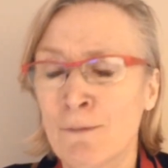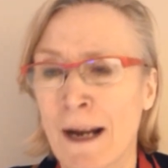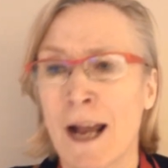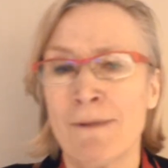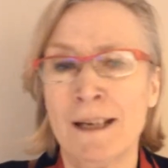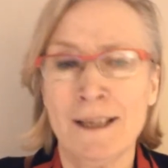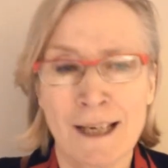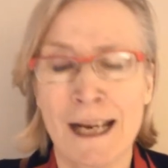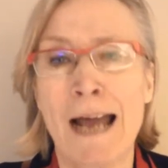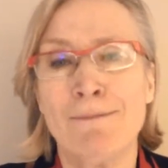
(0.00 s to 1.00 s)
when I went into
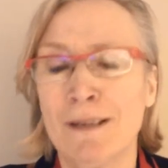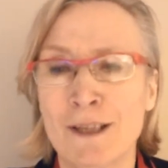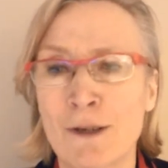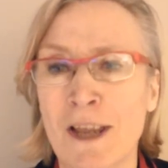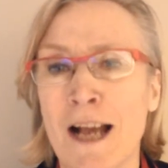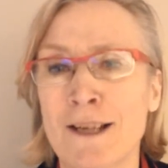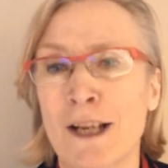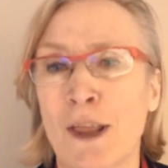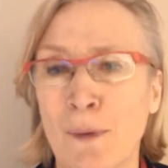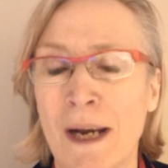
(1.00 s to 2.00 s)
cabinet in
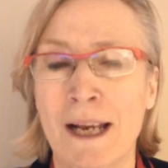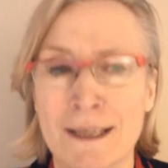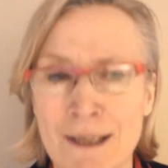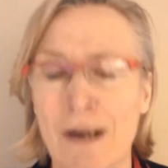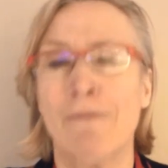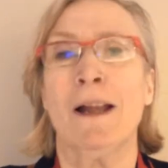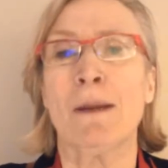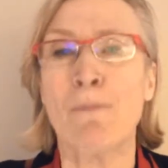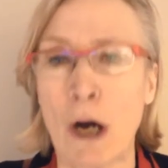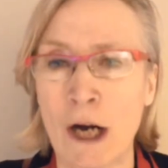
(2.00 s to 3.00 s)
2003, it sort of fell
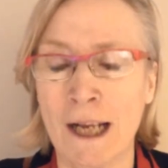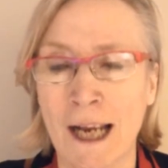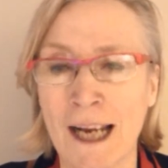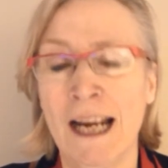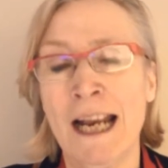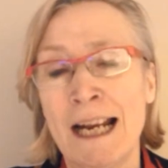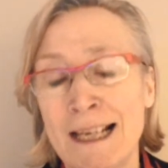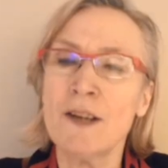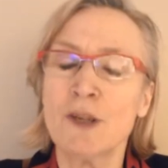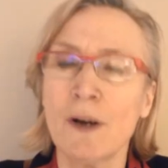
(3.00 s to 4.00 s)
apart again.
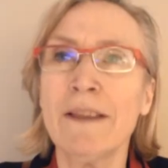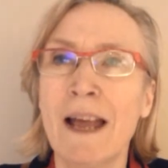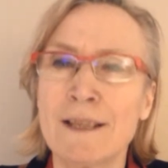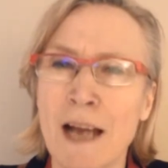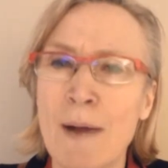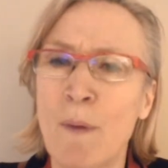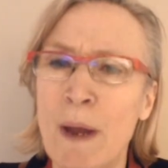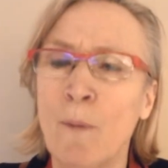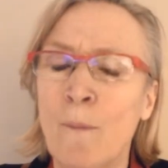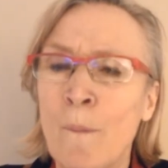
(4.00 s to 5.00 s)
During that time,
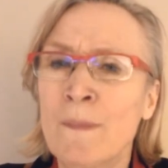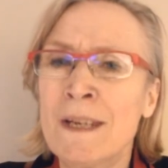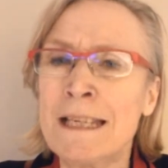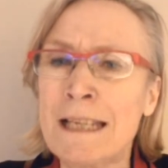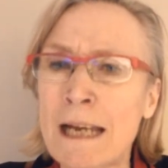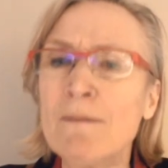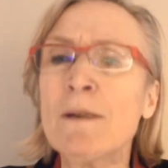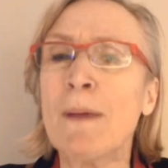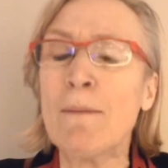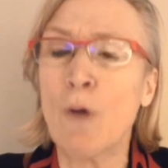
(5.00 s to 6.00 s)
we seemed
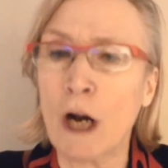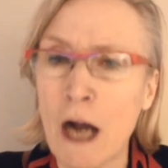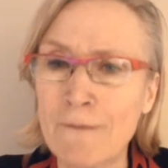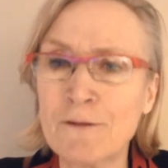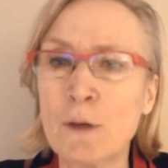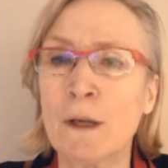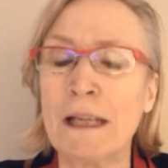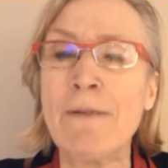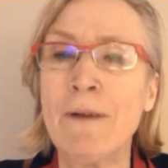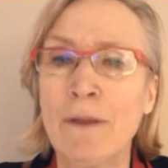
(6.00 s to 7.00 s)
to be more comfortable,
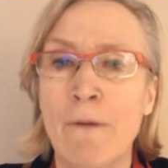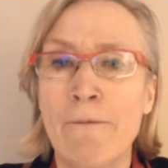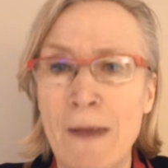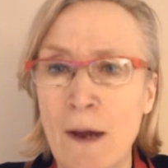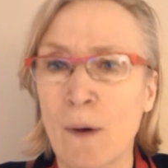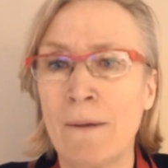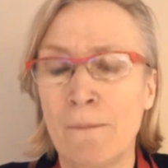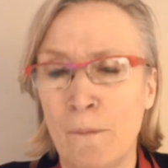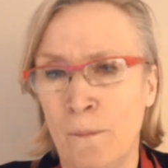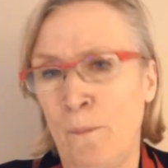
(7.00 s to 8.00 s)
even though
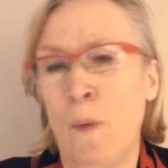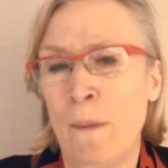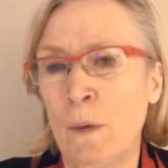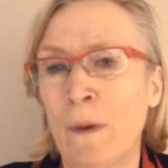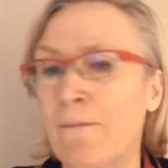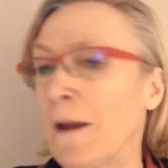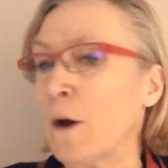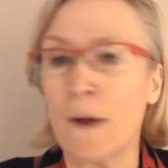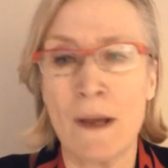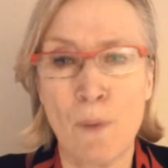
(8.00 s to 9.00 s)
women with
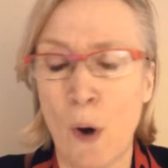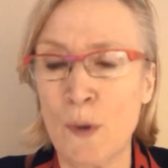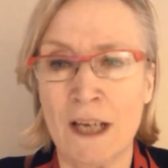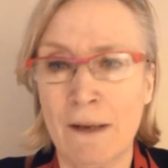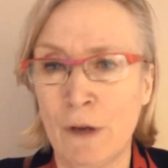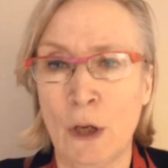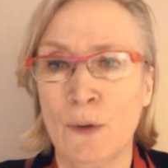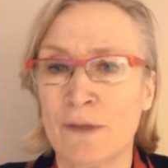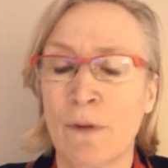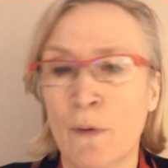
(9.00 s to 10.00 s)
very opposing
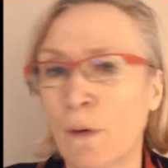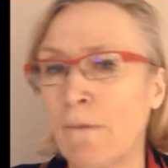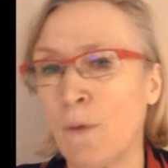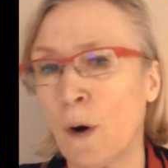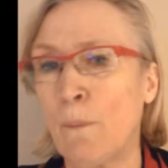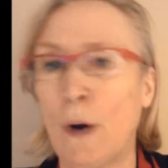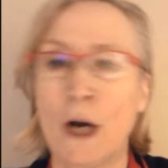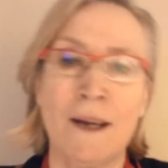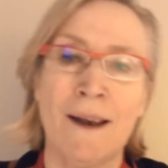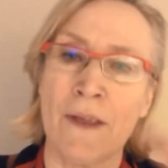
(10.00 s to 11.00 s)
views from the Reform
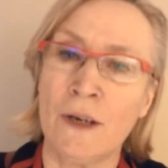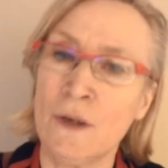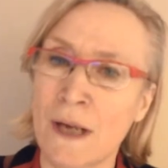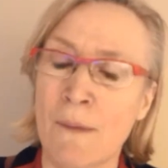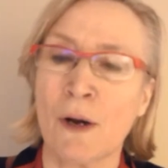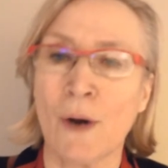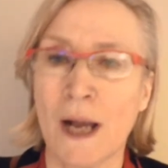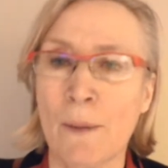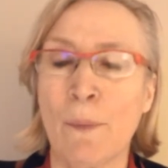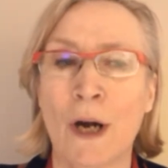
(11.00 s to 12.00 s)
Party to the New
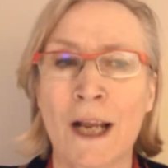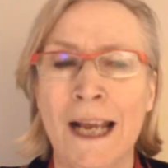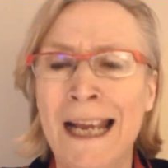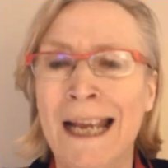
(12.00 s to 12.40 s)
Democratic Party